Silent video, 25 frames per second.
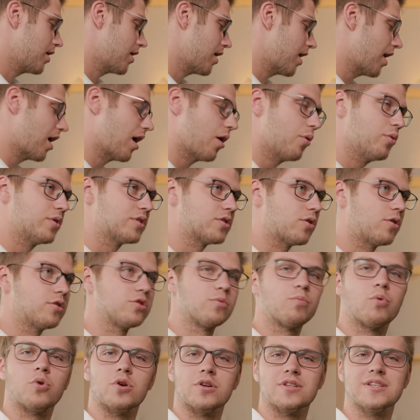how it's also
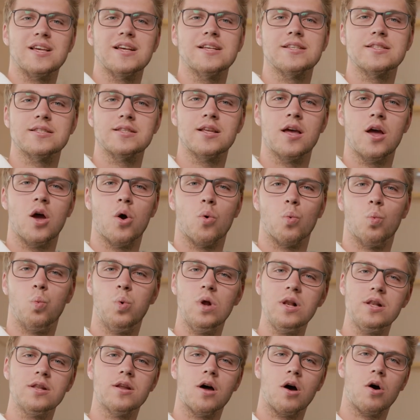processed
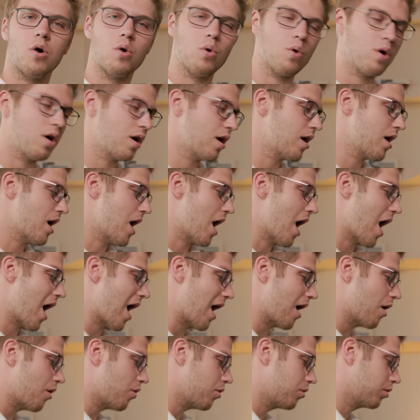will know
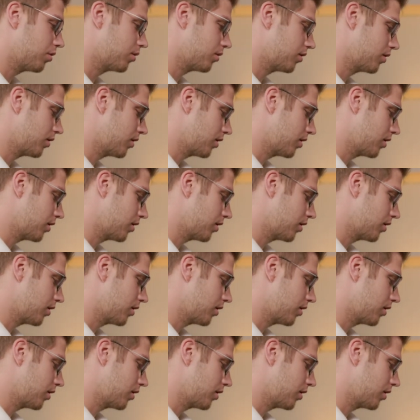how